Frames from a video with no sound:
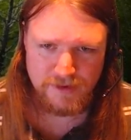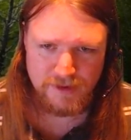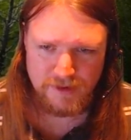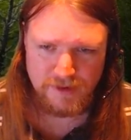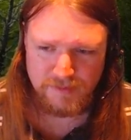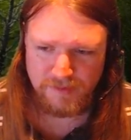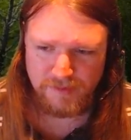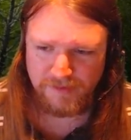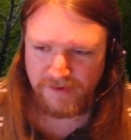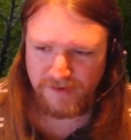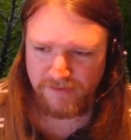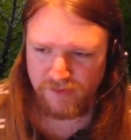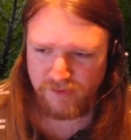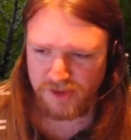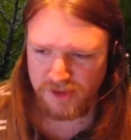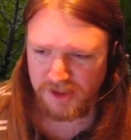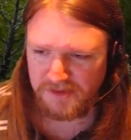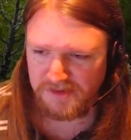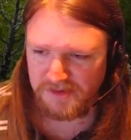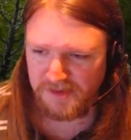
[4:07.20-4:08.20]
My favourite in
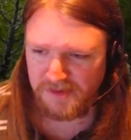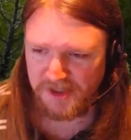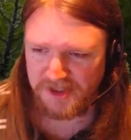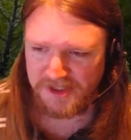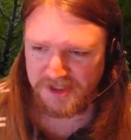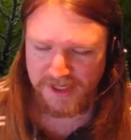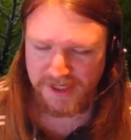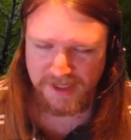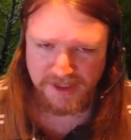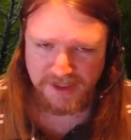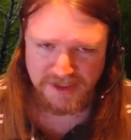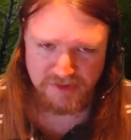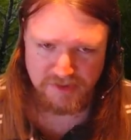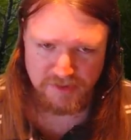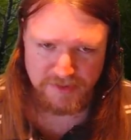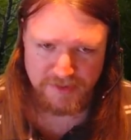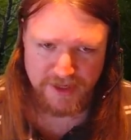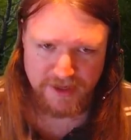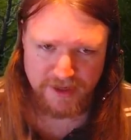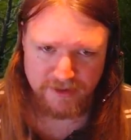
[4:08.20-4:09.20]
terms of personality
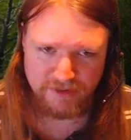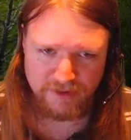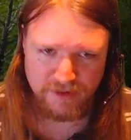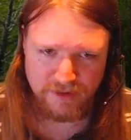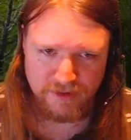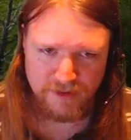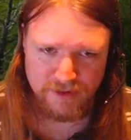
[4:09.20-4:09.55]
would be Edda.